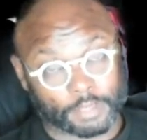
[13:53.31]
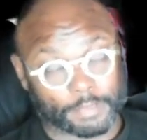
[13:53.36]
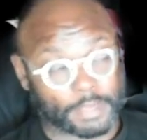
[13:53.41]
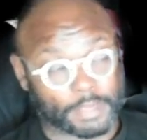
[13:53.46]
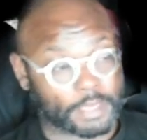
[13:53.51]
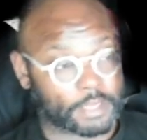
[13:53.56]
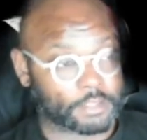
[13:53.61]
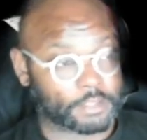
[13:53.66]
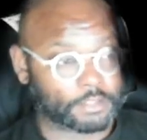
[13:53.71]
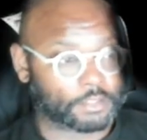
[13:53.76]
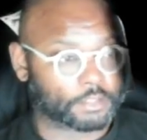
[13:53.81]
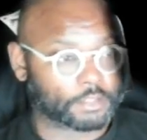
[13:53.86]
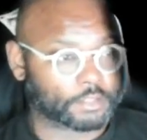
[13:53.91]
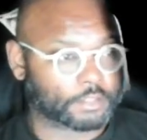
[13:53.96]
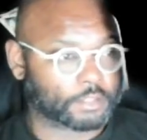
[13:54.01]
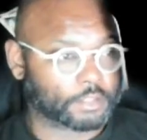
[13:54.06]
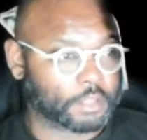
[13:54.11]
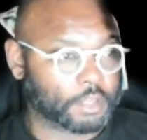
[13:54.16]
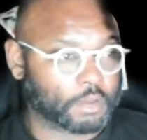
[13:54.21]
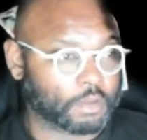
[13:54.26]
I mean, it's
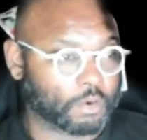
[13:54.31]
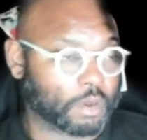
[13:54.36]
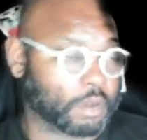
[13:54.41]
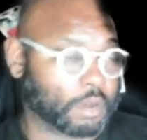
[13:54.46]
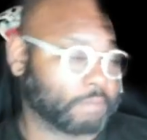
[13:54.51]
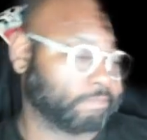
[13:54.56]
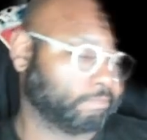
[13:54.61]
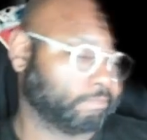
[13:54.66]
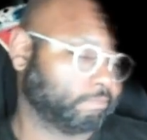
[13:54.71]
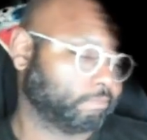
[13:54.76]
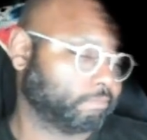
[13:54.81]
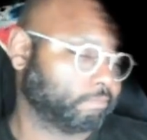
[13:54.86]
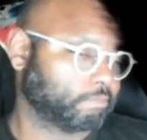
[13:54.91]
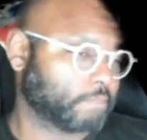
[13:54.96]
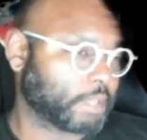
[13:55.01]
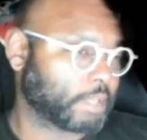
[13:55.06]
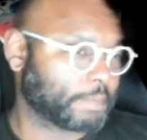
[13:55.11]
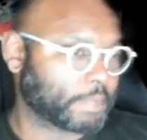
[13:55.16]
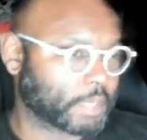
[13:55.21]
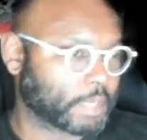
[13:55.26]
just, well,
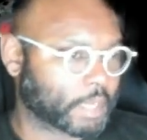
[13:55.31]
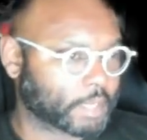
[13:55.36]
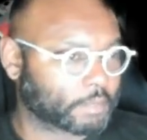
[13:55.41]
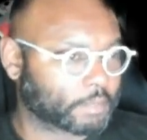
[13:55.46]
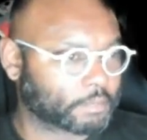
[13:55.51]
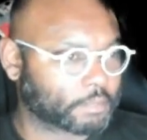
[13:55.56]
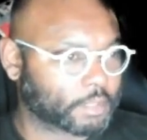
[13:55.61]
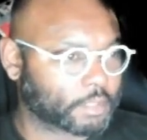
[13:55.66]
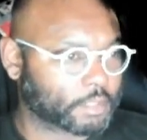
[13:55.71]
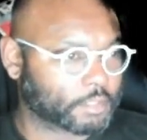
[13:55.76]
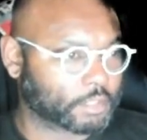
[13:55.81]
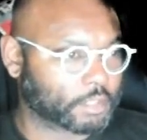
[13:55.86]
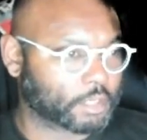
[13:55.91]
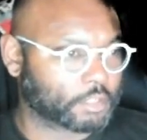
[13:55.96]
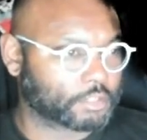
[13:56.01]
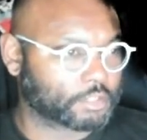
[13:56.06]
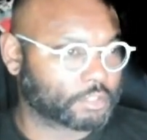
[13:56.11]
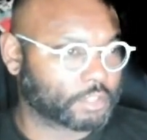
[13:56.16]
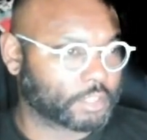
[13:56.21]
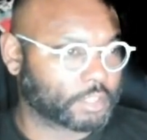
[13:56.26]
maybe not. As
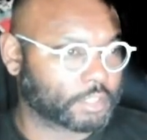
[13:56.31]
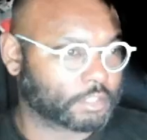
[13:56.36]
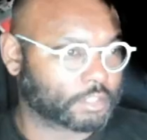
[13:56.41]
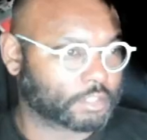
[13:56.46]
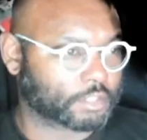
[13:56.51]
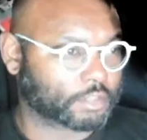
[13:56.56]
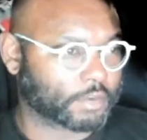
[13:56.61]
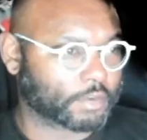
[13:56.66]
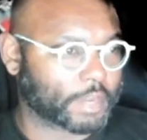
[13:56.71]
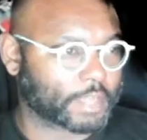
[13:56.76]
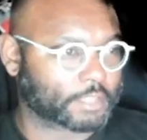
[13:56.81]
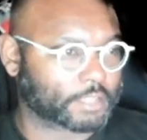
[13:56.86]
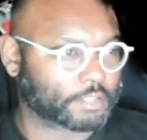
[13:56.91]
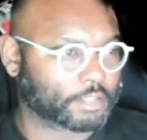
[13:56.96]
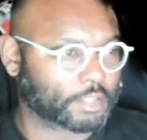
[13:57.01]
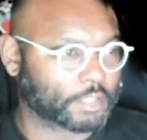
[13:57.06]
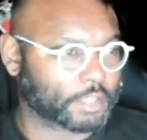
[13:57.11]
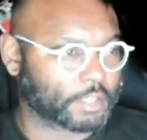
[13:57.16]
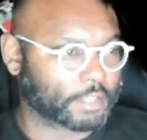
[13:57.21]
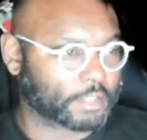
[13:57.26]
long as you didn't scratch
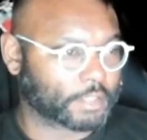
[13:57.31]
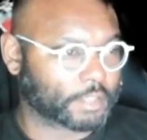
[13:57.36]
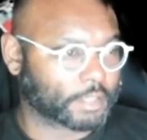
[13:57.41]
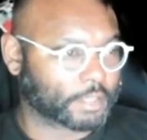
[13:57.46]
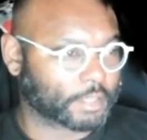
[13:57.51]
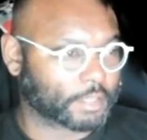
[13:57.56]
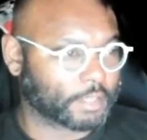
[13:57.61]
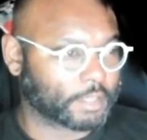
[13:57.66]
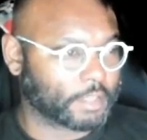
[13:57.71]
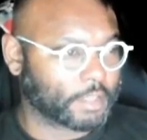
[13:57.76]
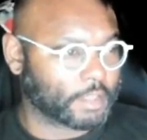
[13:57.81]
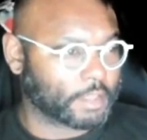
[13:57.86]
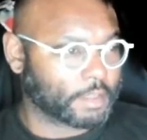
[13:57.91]
anything.